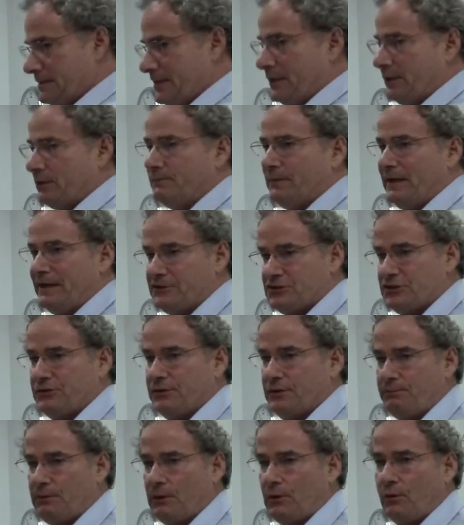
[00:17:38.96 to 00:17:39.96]
Dale
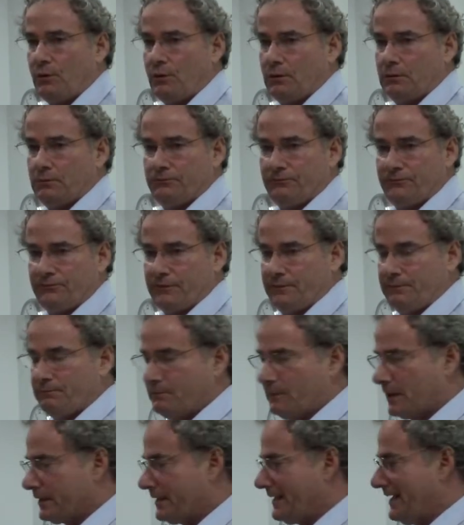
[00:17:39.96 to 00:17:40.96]
mentioned the poll from
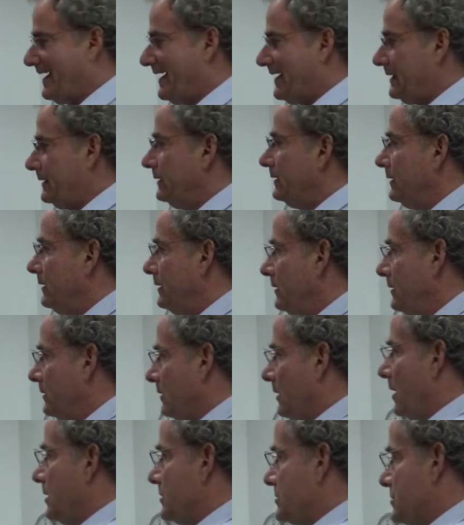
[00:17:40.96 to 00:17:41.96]
Marquette
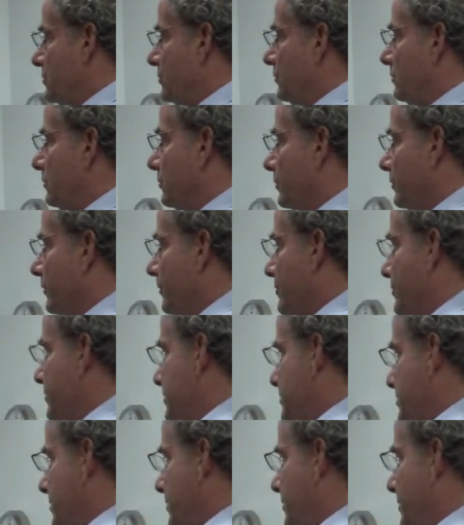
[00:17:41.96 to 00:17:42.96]
Law School earlier
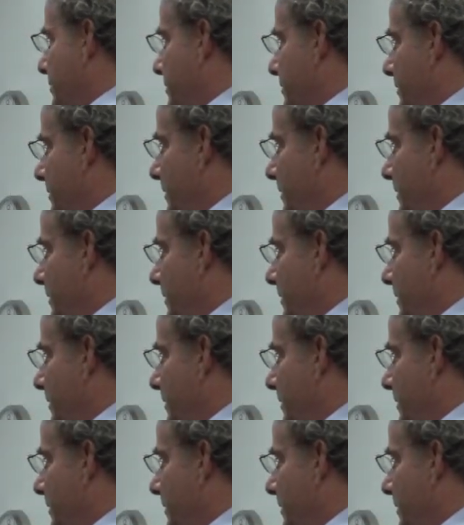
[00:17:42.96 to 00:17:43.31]
this year.